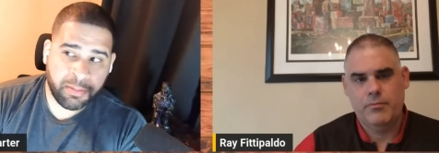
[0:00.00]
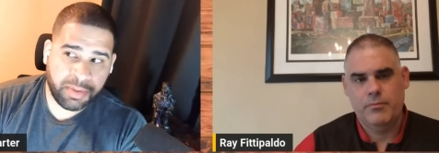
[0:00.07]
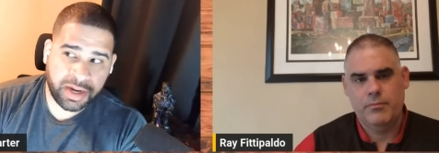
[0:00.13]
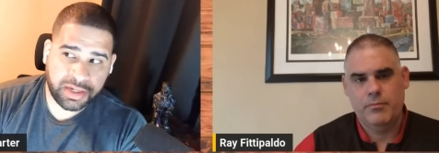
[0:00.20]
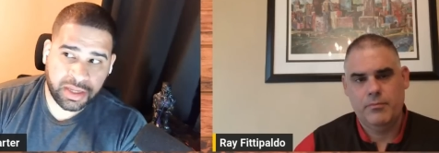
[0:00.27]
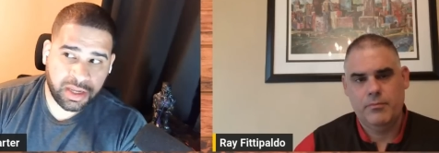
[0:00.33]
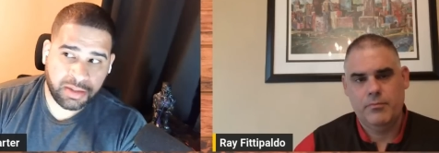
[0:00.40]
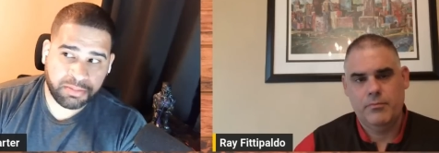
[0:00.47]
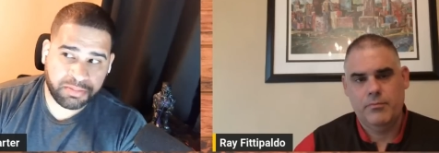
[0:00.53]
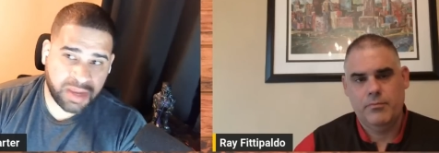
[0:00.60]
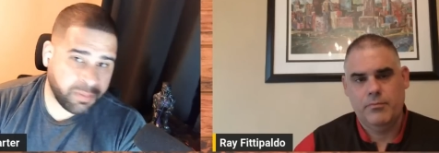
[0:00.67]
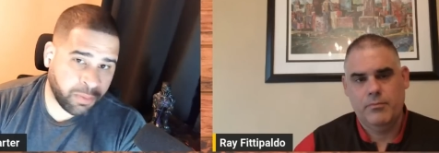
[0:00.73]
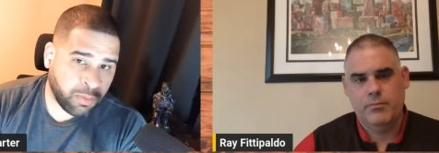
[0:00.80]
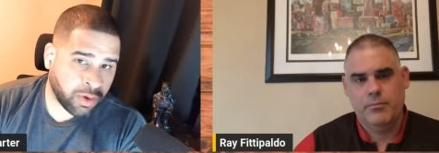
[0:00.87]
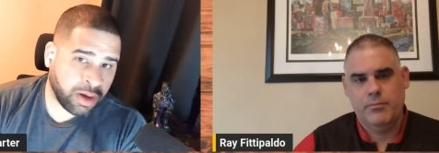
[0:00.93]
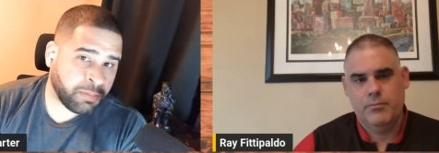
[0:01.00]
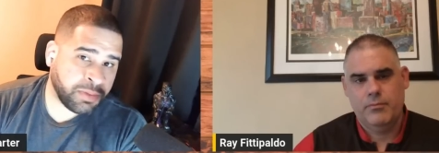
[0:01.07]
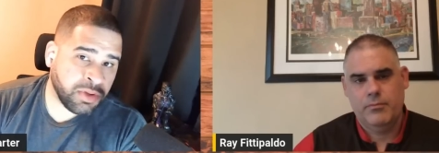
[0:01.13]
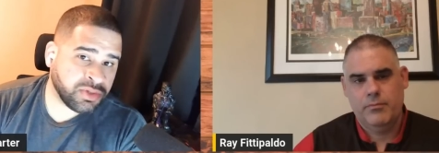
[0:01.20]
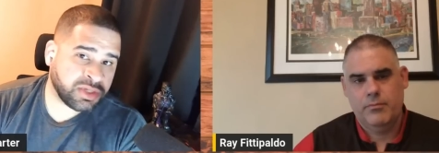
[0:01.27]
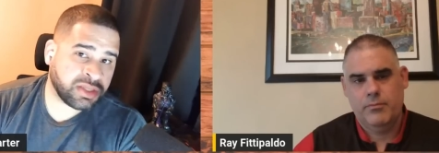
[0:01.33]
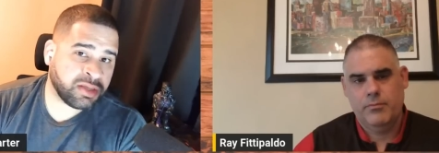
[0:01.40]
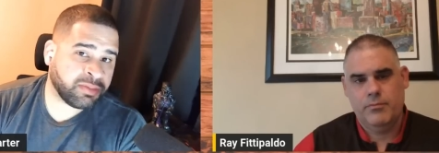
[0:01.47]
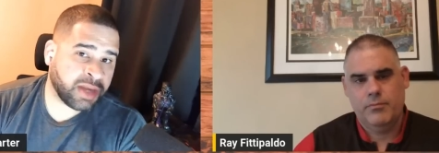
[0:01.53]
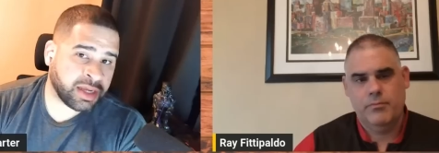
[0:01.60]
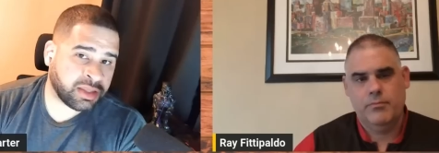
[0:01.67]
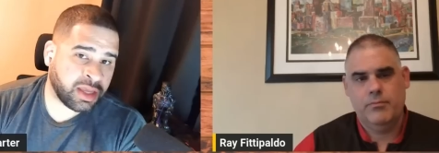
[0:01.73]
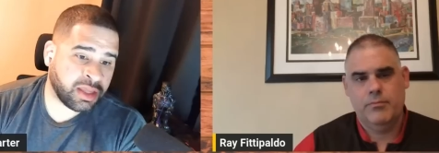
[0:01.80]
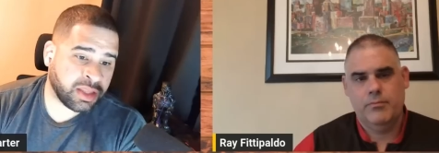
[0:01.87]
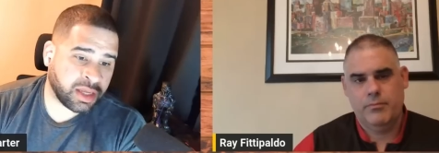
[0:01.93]
Speaker 1: but people weren't abusing them like
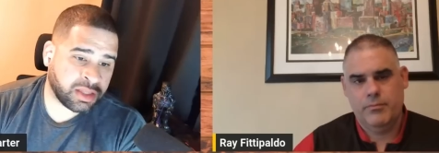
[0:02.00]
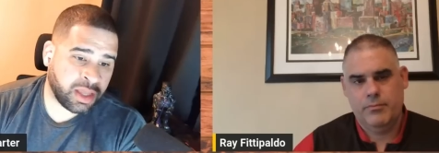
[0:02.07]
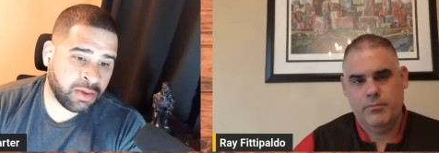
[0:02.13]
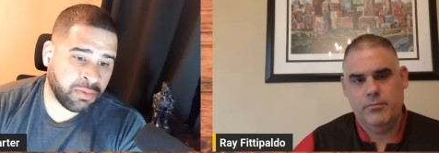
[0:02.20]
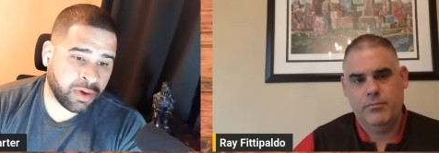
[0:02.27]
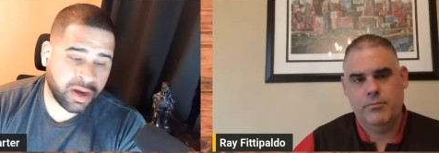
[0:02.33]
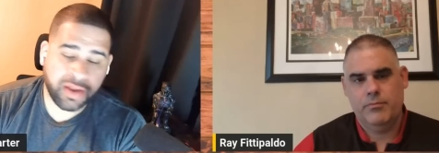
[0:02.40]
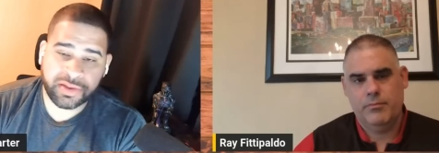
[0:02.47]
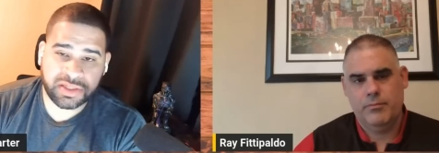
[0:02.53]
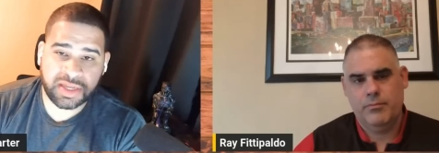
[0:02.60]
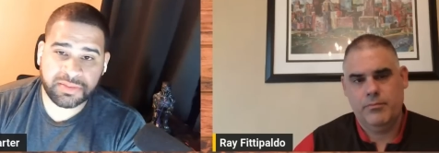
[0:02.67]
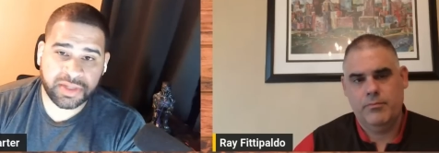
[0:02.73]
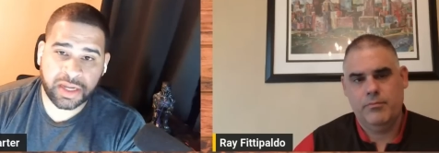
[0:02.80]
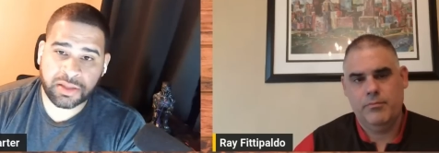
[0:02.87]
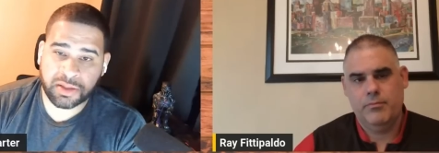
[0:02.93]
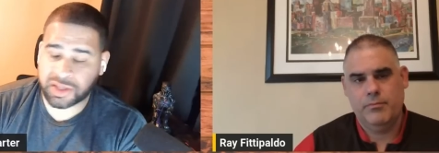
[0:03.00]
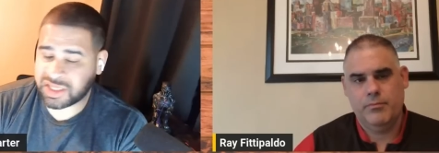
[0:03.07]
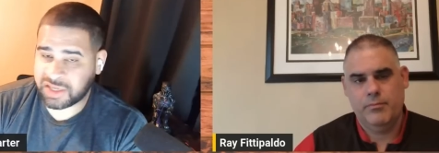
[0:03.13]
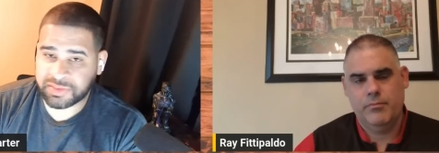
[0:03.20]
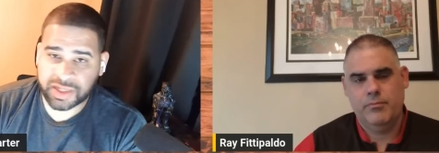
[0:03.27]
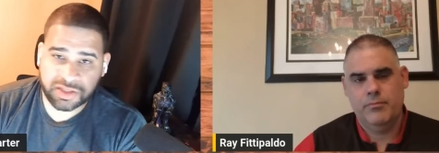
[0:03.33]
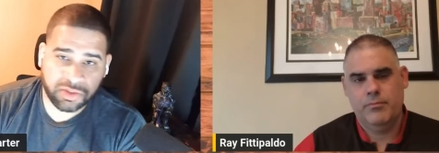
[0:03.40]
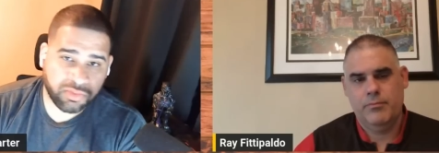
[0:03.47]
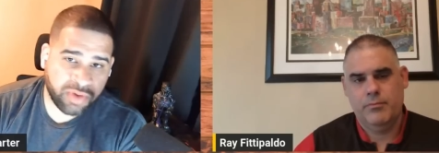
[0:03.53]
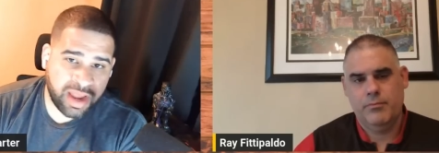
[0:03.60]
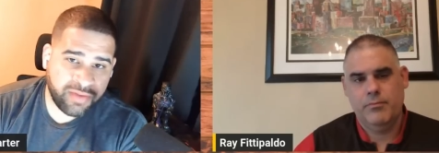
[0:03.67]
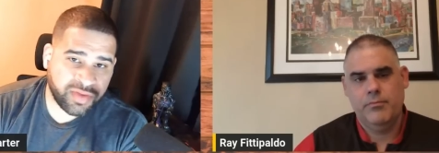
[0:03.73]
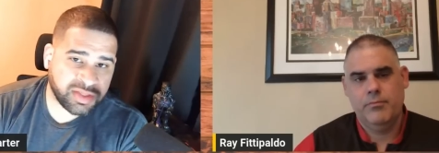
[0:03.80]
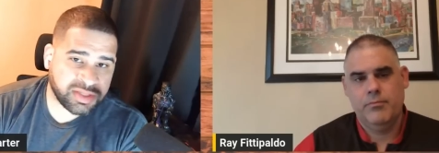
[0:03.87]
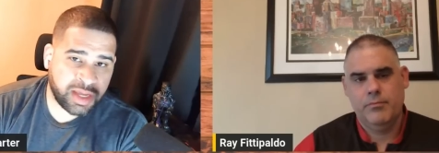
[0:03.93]
they like they were. It, teams like teams like the
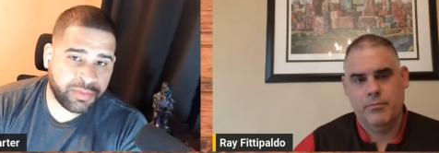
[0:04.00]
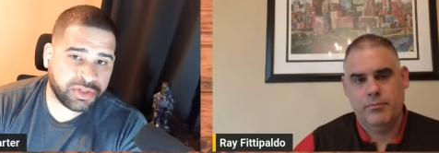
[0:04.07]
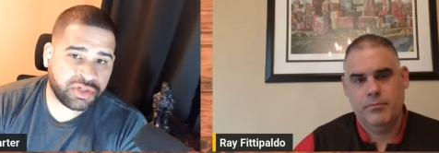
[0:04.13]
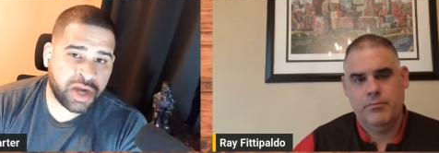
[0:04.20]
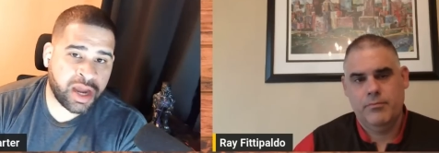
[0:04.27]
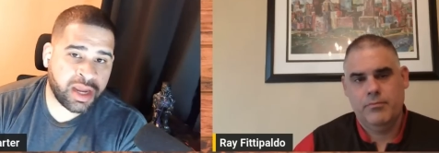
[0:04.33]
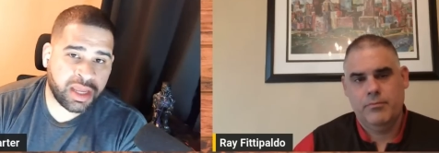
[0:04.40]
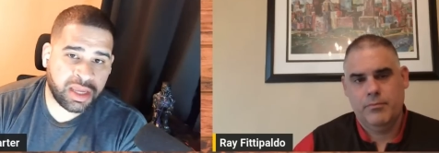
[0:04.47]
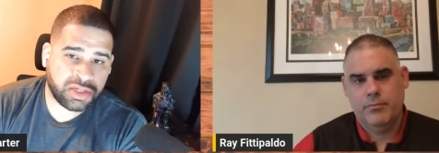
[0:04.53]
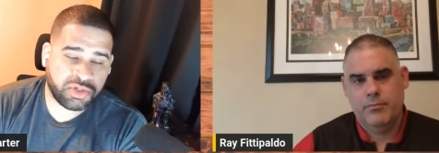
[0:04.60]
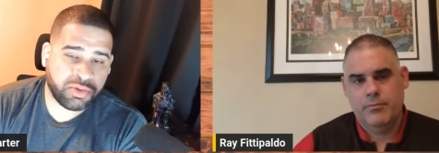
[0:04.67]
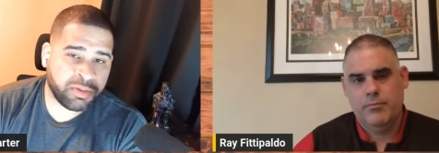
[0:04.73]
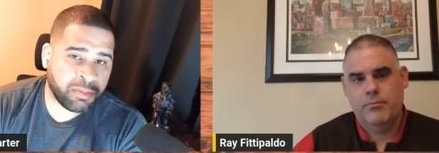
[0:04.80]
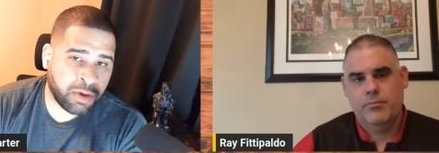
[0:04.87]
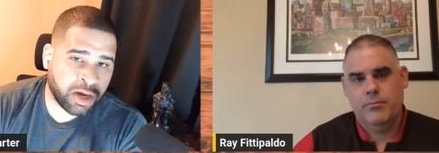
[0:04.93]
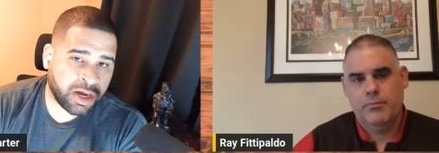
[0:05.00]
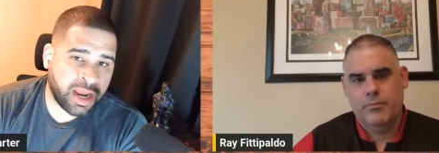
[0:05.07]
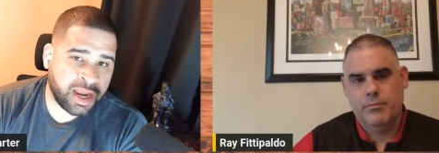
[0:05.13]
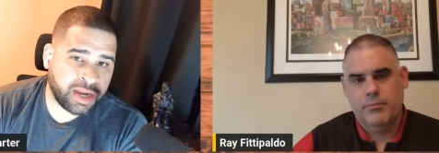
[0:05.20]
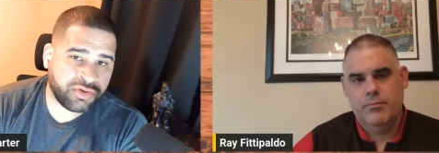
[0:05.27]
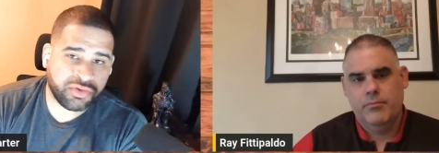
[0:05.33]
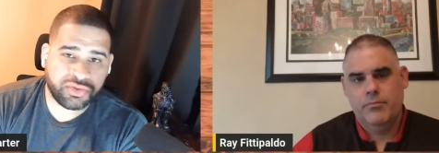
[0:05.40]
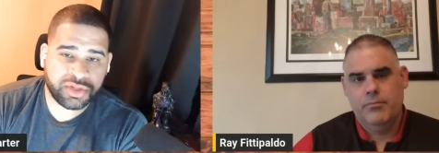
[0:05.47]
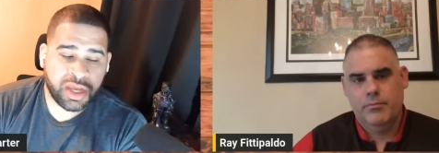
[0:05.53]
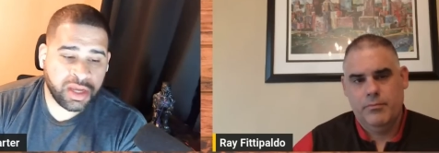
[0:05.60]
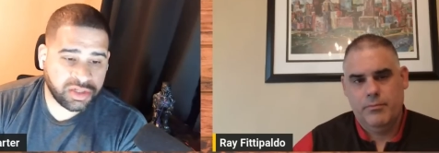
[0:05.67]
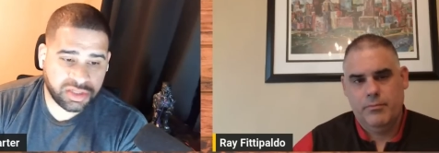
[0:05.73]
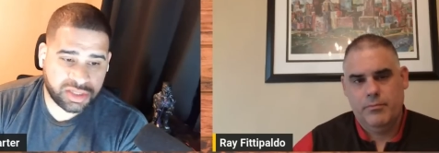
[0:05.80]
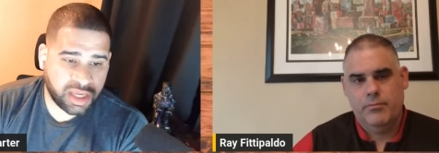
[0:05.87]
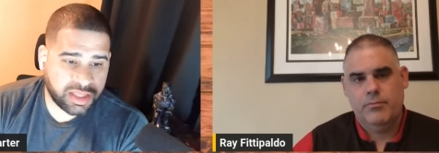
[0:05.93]
Ravens, they would try to get you with Mark Andrews,
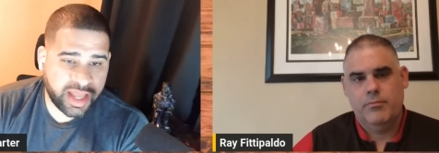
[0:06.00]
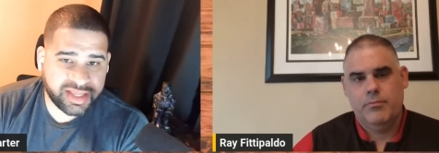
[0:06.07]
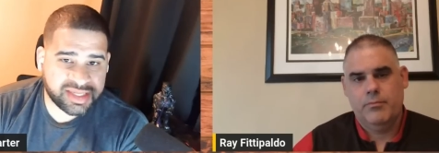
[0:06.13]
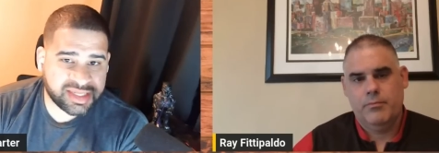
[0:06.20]
just get that